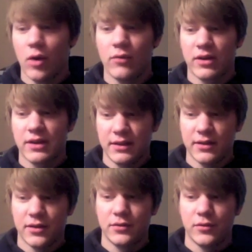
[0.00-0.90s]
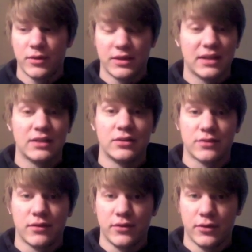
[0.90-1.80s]
overkill what they use
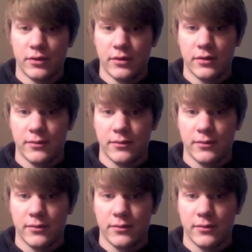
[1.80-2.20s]
for food.